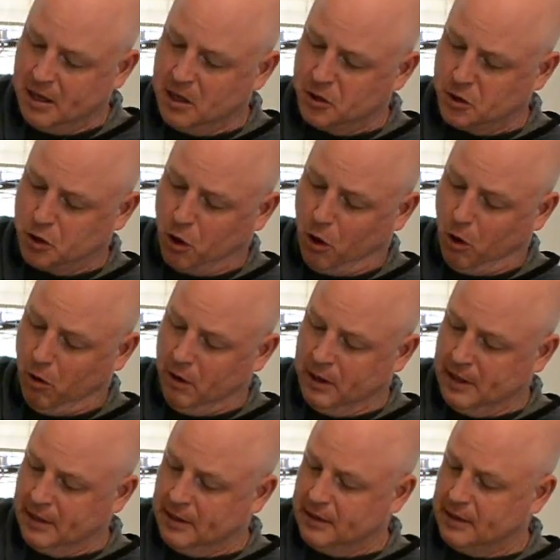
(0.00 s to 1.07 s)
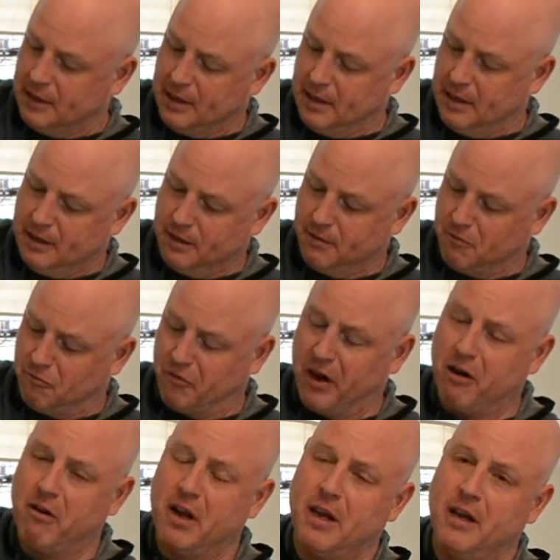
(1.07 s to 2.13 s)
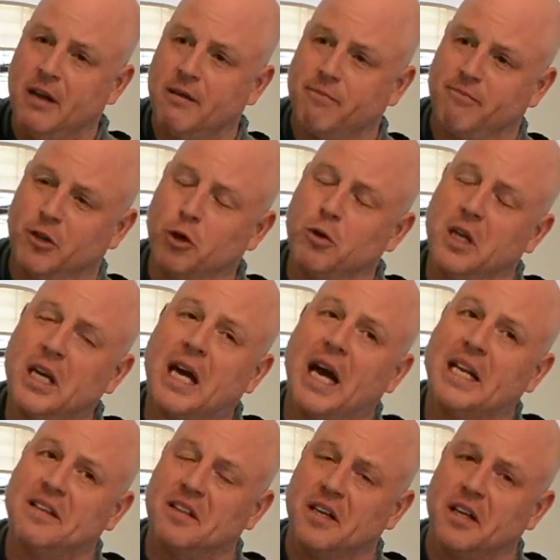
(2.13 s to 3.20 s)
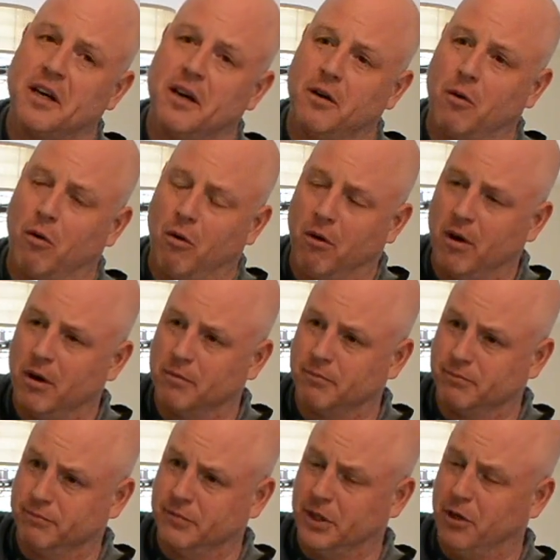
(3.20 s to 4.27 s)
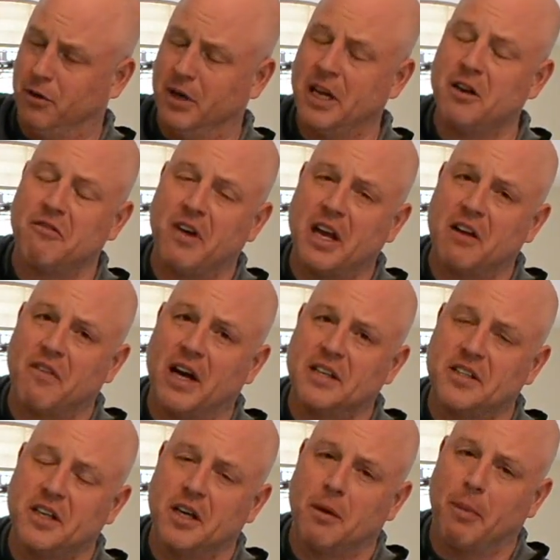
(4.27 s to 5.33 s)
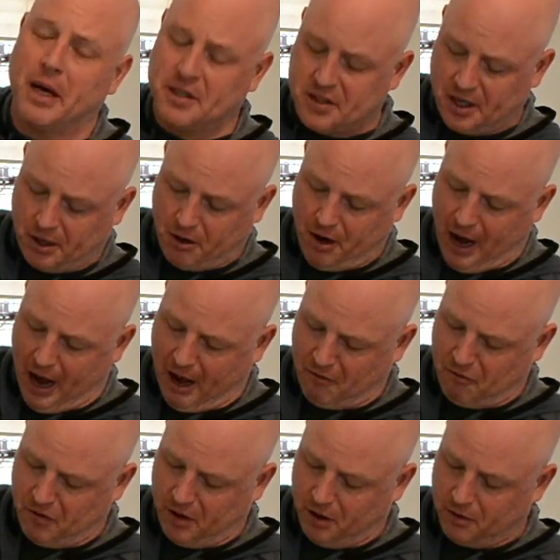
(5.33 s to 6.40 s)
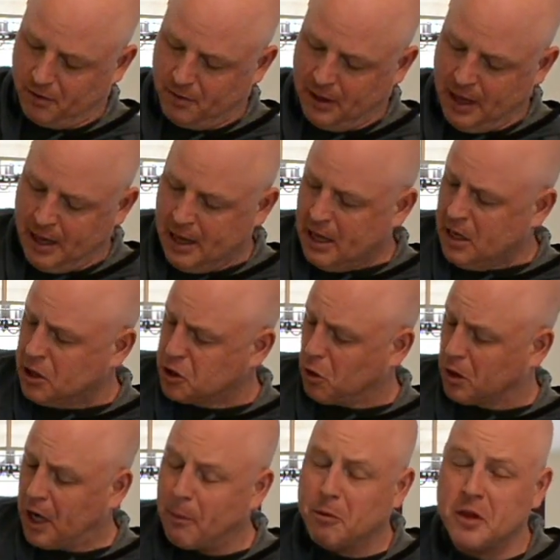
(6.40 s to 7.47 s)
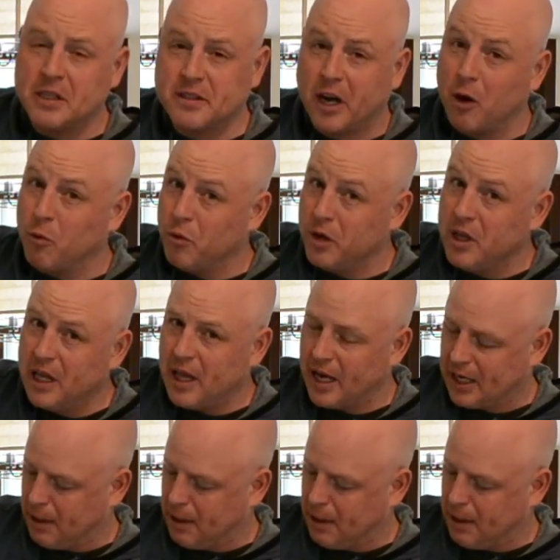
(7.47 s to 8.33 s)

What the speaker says: So very unique idea, or innovative idea by Tinker Hatfield. So a couple things that I really like